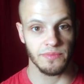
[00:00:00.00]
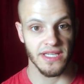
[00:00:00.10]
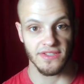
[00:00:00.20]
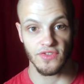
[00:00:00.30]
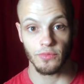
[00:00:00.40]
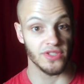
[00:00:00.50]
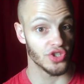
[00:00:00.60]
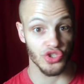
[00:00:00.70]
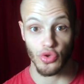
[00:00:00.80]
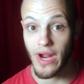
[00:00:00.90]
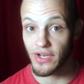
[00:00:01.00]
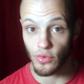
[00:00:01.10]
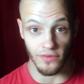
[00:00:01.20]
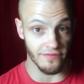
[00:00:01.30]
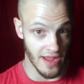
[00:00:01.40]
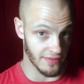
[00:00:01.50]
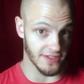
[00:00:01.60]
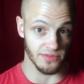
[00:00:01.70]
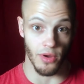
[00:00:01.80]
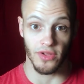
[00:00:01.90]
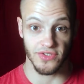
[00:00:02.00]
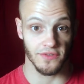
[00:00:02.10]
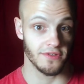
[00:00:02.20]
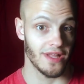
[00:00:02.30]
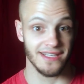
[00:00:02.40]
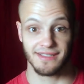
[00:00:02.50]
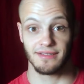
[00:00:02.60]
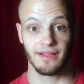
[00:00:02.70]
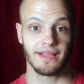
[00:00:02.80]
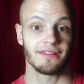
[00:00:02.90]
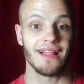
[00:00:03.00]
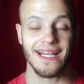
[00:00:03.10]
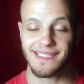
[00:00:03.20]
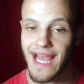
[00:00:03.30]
because you've been just trying to evade this monster for the last